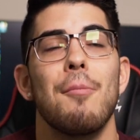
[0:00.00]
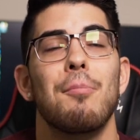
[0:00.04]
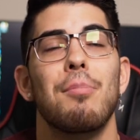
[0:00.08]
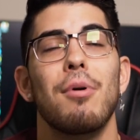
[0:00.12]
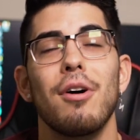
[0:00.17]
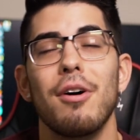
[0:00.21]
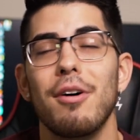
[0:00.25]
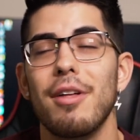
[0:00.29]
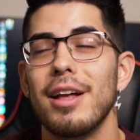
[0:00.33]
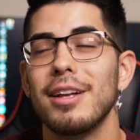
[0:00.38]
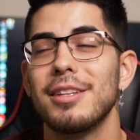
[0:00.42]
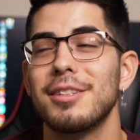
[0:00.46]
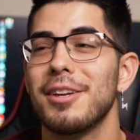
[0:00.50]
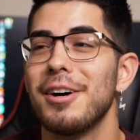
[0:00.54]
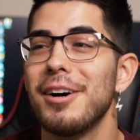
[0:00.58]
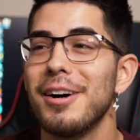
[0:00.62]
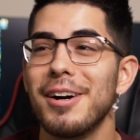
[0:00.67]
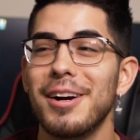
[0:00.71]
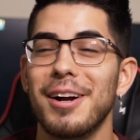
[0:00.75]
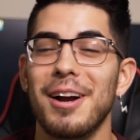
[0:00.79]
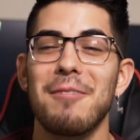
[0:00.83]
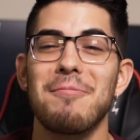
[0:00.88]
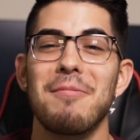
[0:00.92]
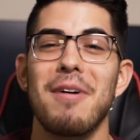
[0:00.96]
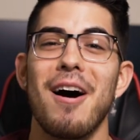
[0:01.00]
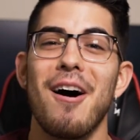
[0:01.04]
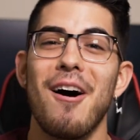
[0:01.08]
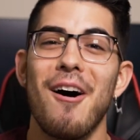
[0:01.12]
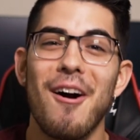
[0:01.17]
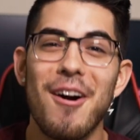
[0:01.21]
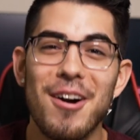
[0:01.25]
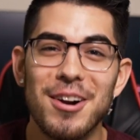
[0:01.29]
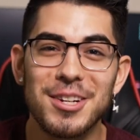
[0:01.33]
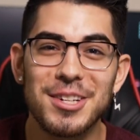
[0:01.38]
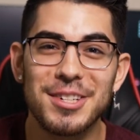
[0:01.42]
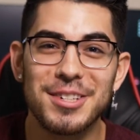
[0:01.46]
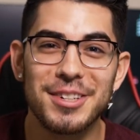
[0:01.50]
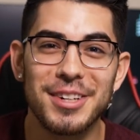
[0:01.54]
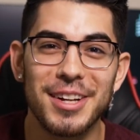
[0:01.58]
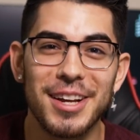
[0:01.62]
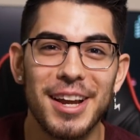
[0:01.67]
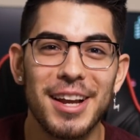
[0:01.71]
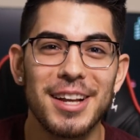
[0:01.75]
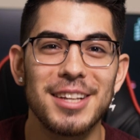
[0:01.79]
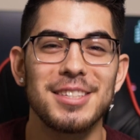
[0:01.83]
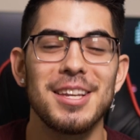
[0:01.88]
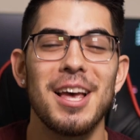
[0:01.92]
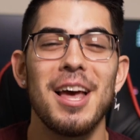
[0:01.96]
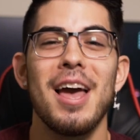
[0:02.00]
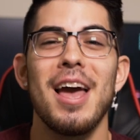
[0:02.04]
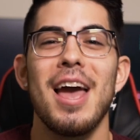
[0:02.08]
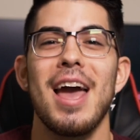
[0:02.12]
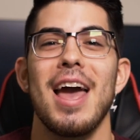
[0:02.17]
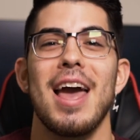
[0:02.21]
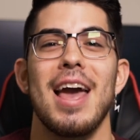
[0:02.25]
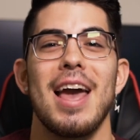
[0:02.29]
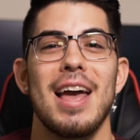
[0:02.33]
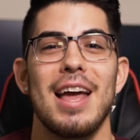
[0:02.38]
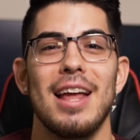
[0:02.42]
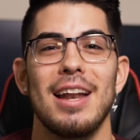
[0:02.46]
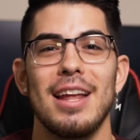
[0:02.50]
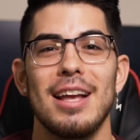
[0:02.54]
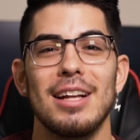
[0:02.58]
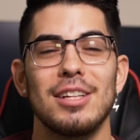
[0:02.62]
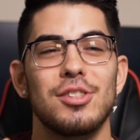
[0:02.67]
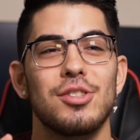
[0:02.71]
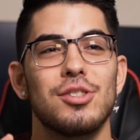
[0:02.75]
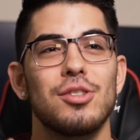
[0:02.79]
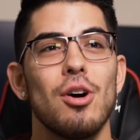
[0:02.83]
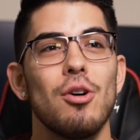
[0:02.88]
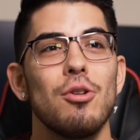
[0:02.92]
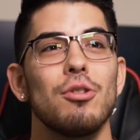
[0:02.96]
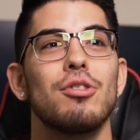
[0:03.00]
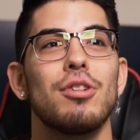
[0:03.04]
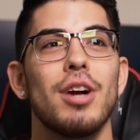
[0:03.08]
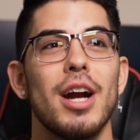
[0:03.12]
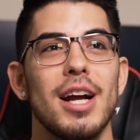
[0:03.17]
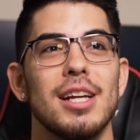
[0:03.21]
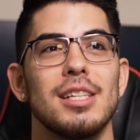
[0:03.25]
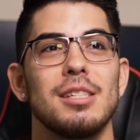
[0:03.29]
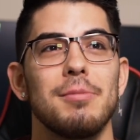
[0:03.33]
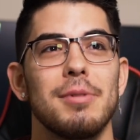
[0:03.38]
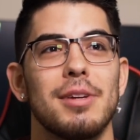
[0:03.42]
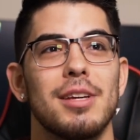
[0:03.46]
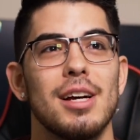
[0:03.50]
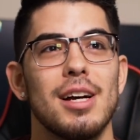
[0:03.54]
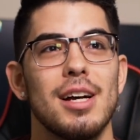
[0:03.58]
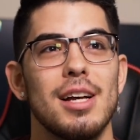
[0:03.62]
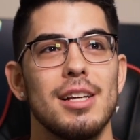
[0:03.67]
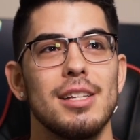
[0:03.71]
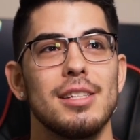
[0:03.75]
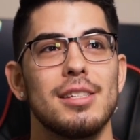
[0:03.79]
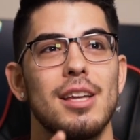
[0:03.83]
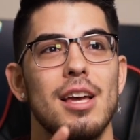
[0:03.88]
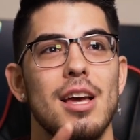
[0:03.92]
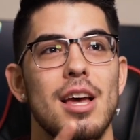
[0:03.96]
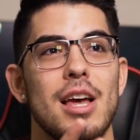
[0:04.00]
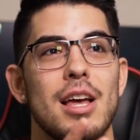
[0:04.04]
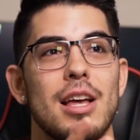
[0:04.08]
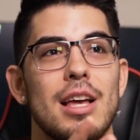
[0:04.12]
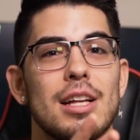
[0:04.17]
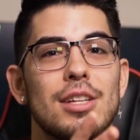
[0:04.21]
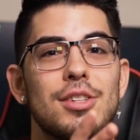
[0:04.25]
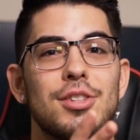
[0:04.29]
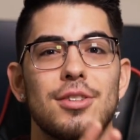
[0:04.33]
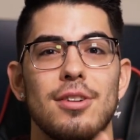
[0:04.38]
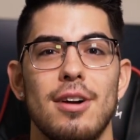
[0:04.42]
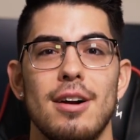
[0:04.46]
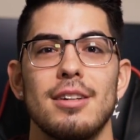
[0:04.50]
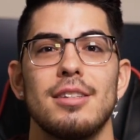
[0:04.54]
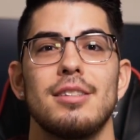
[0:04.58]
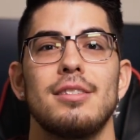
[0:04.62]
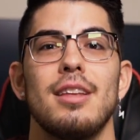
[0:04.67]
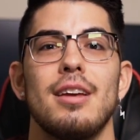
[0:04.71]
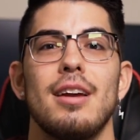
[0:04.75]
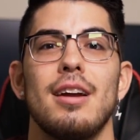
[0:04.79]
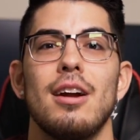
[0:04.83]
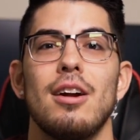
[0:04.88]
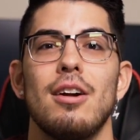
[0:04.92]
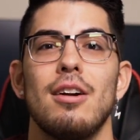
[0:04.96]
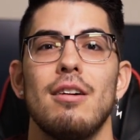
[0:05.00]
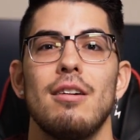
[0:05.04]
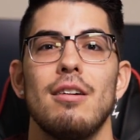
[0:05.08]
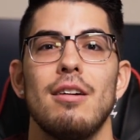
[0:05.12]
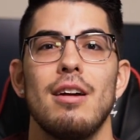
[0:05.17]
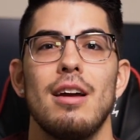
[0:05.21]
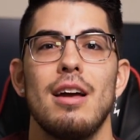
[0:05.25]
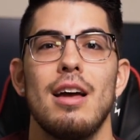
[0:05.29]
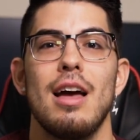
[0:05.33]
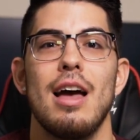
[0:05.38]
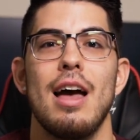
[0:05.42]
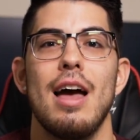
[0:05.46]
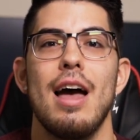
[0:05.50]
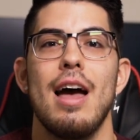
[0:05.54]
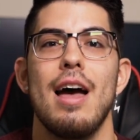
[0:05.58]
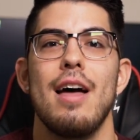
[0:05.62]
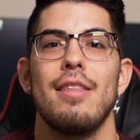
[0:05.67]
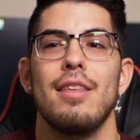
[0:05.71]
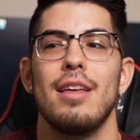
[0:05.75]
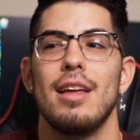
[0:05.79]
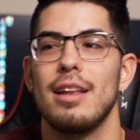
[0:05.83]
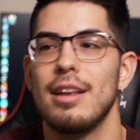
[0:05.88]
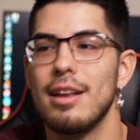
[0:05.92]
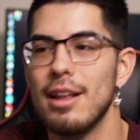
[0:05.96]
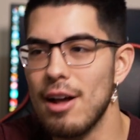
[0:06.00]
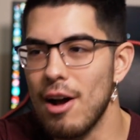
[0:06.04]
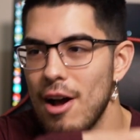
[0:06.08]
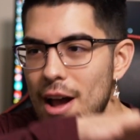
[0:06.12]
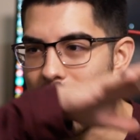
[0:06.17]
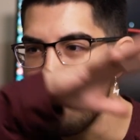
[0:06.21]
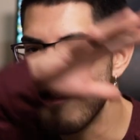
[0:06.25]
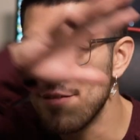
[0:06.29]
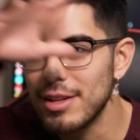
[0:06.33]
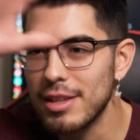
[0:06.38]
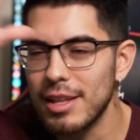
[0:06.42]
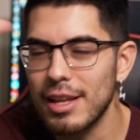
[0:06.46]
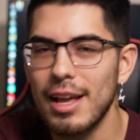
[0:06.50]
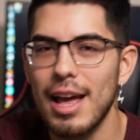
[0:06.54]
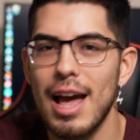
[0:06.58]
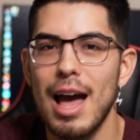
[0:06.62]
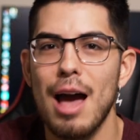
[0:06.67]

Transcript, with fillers: bro that tug at my heartstrings and it's so crazy because it starts there and then everything